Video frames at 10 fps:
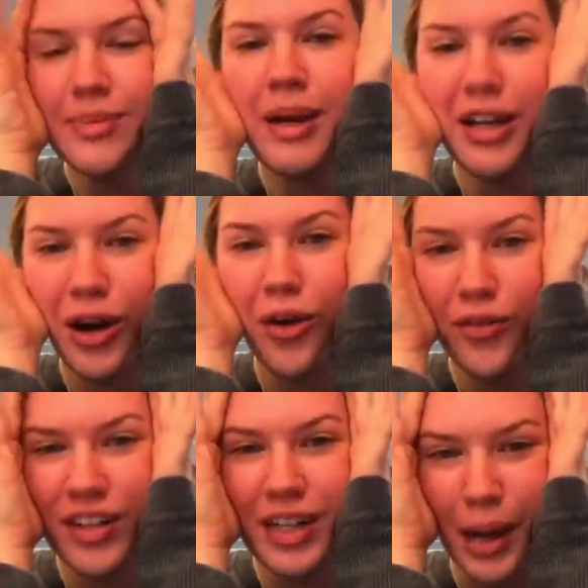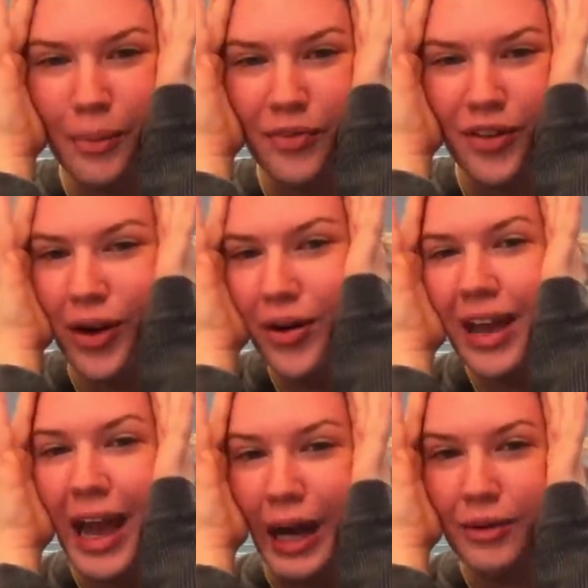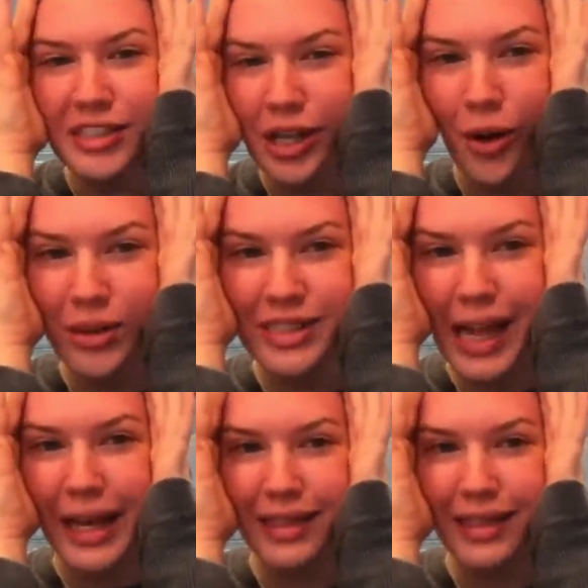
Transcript: my COVID comfort, okay? I wasn't always like